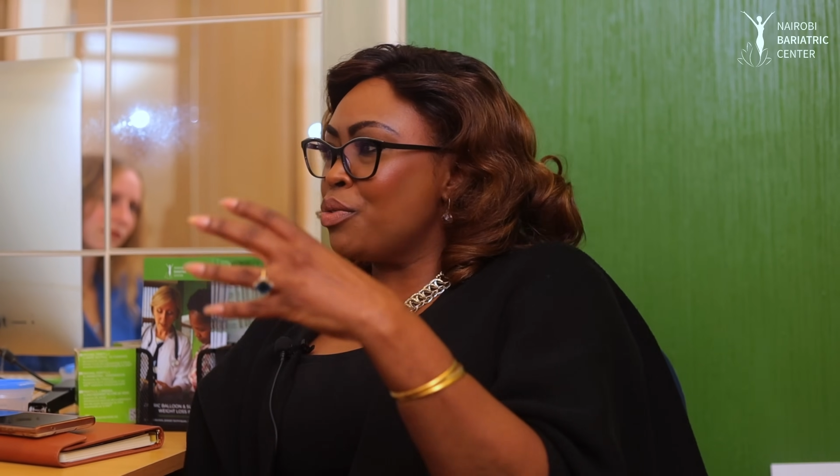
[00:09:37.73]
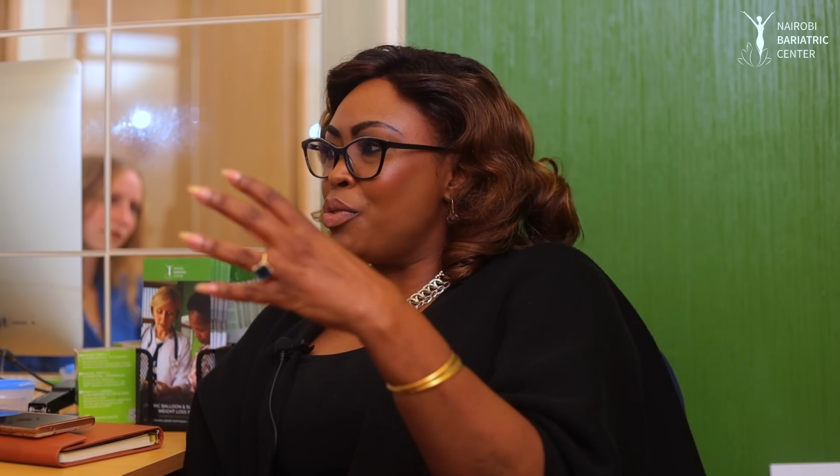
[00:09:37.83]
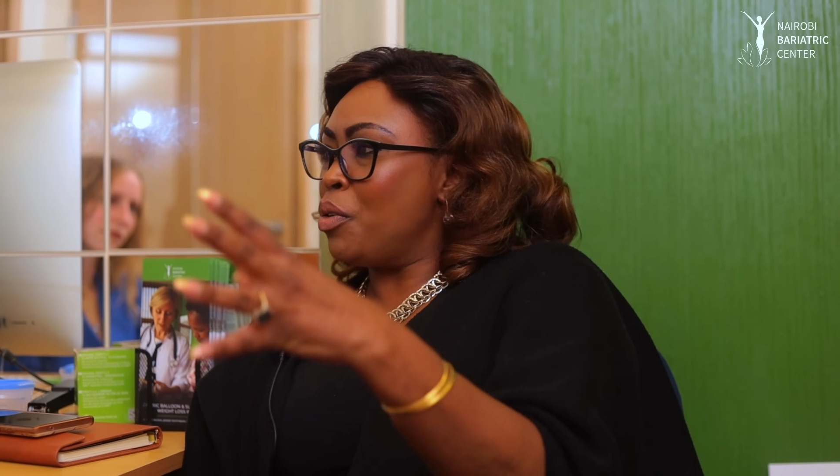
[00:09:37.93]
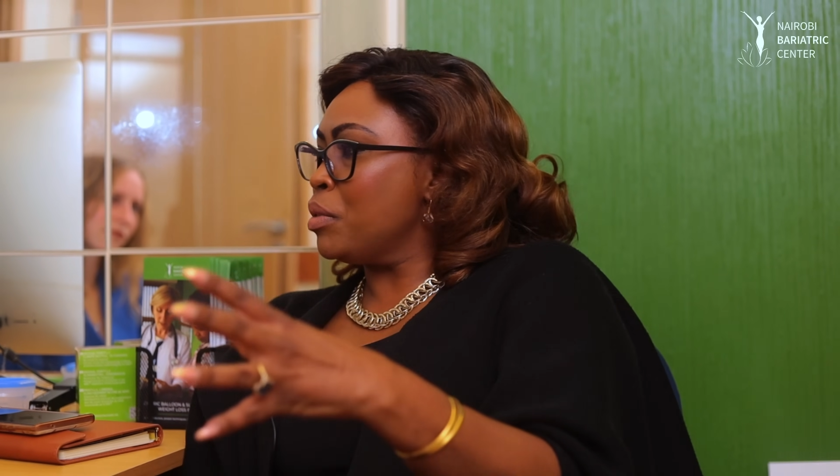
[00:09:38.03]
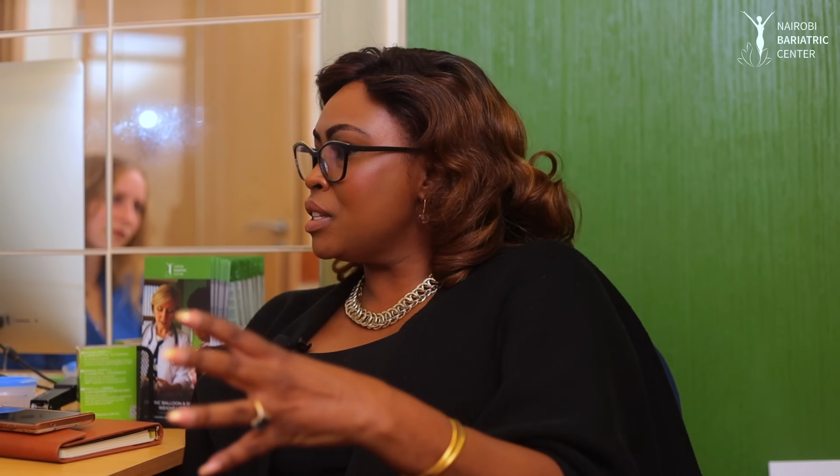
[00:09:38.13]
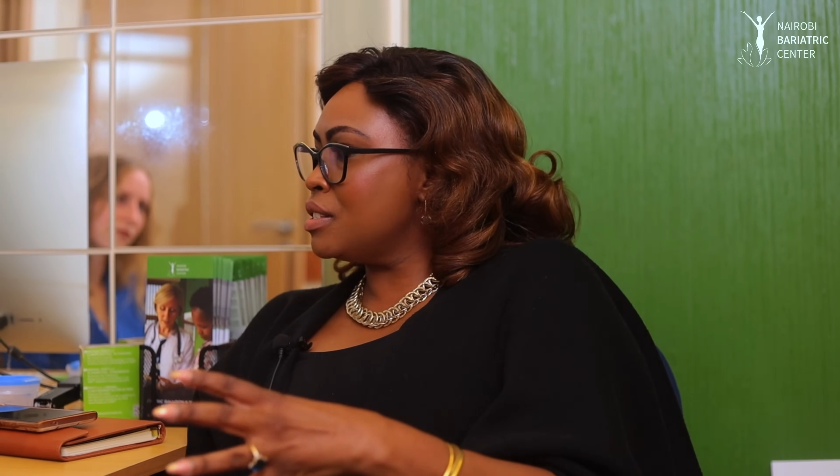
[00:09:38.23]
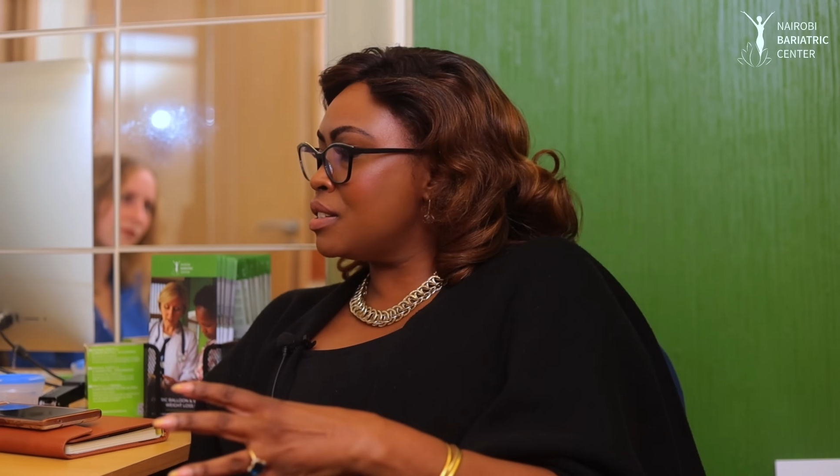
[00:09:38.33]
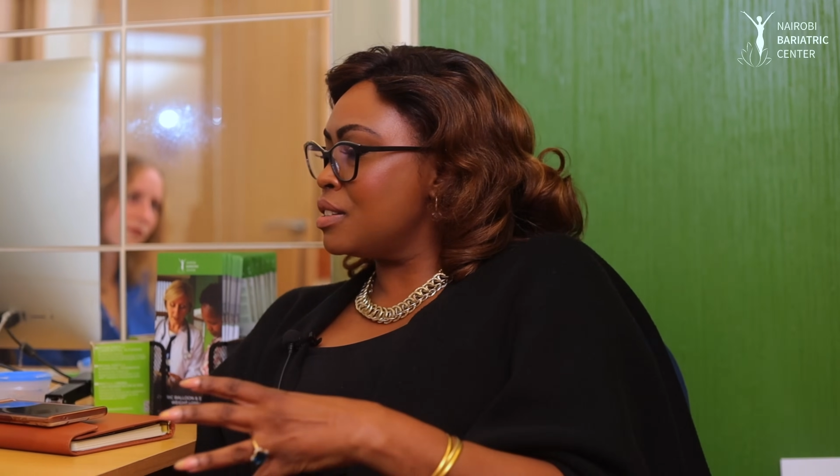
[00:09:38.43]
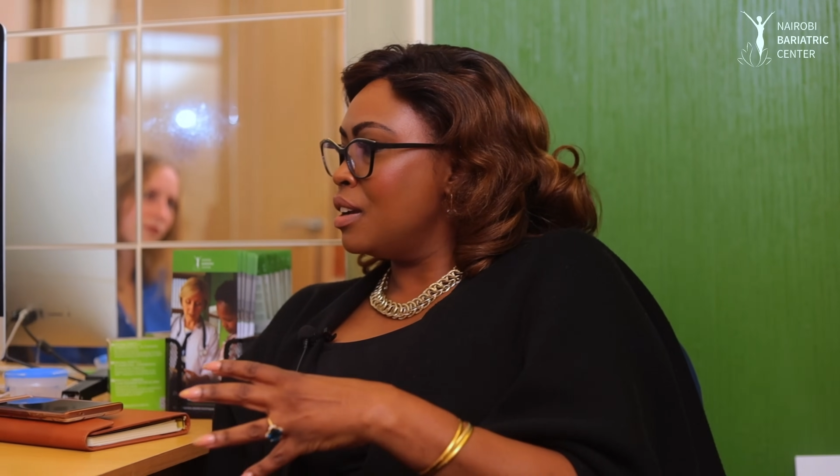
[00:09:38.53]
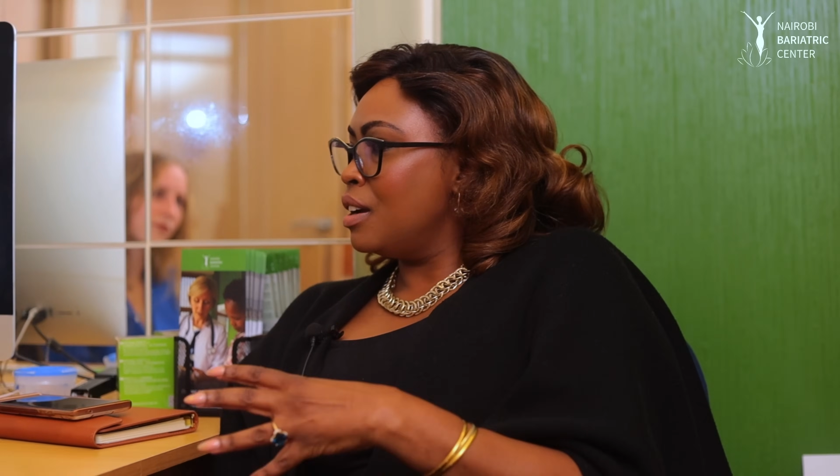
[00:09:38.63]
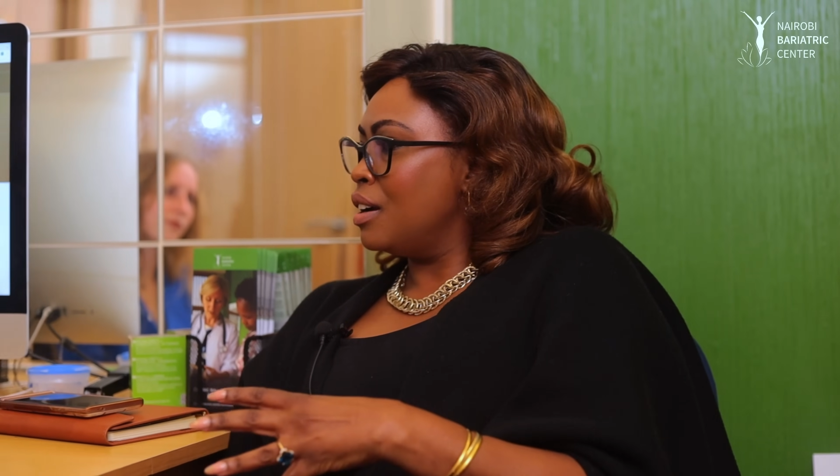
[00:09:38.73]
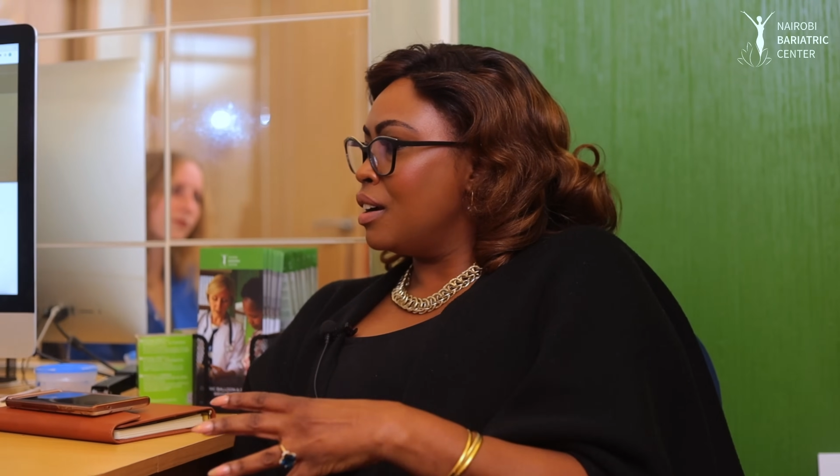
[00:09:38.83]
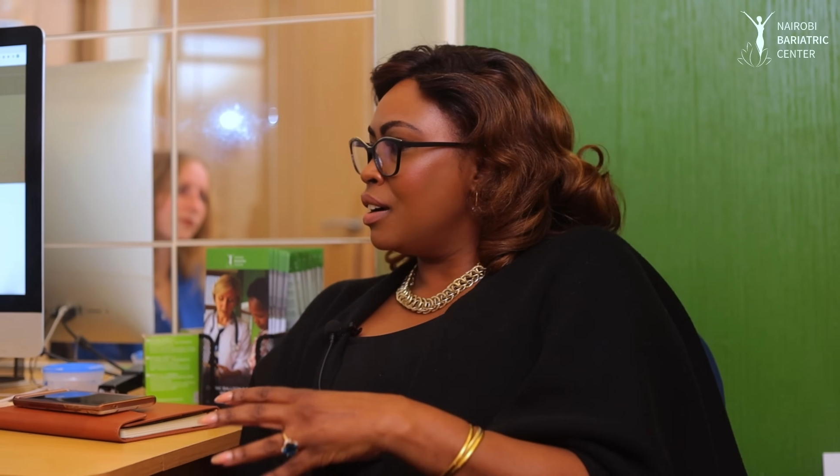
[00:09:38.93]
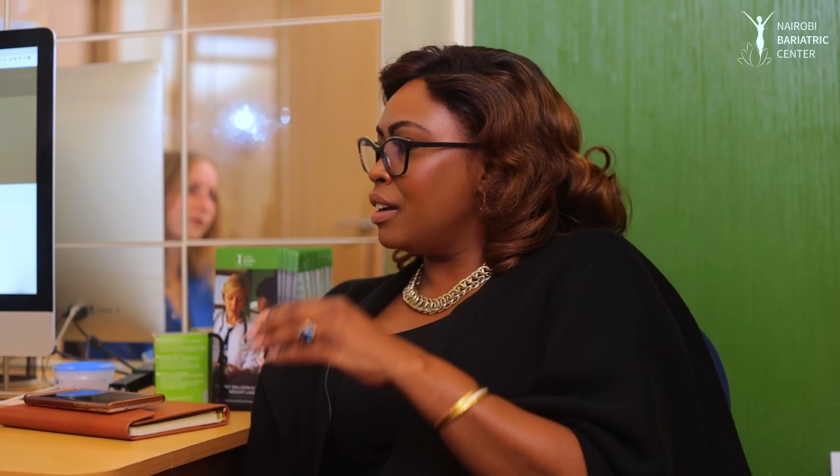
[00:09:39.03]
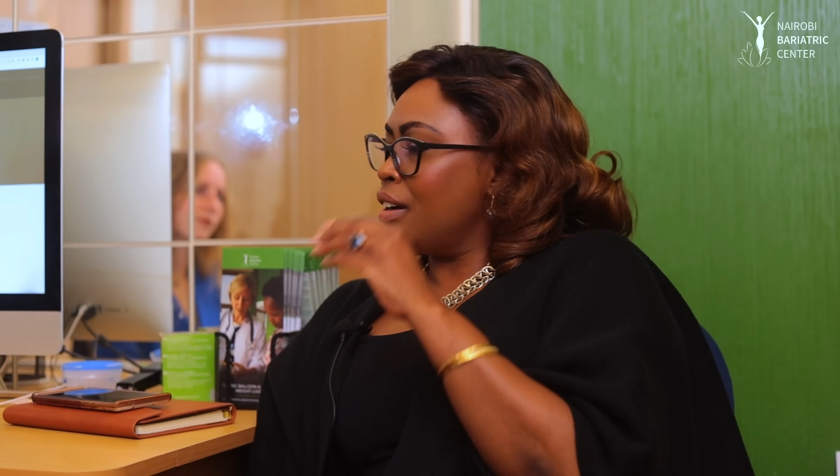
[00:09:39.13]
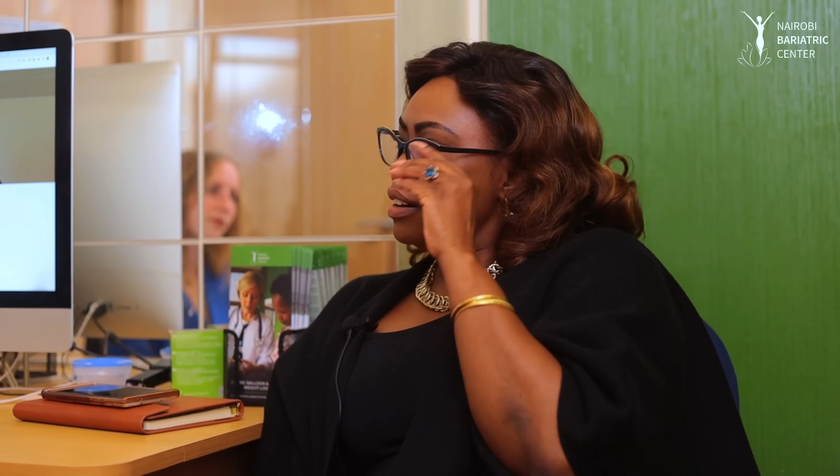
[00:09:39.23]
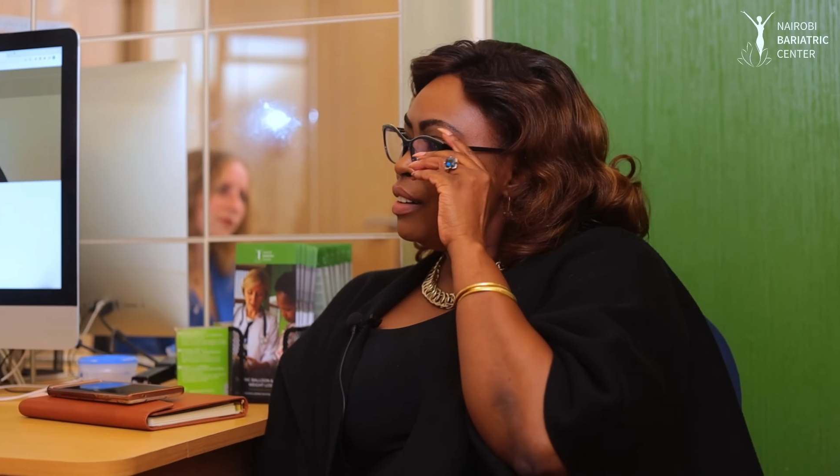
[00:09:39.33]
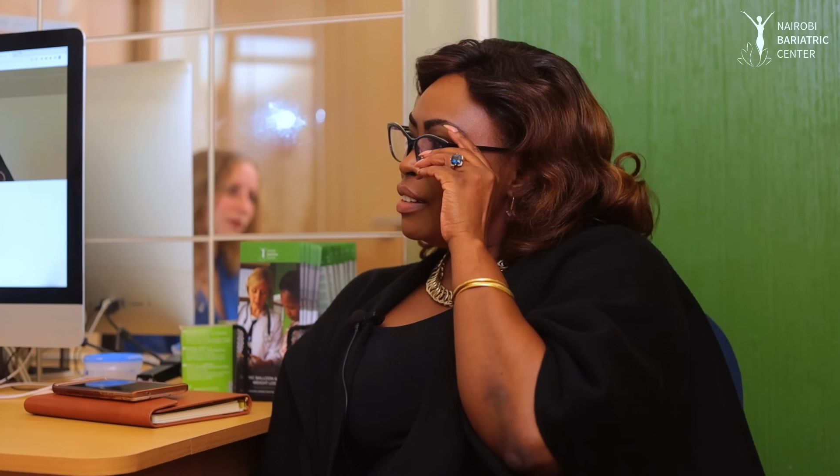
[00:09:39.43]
4 months? Yeah?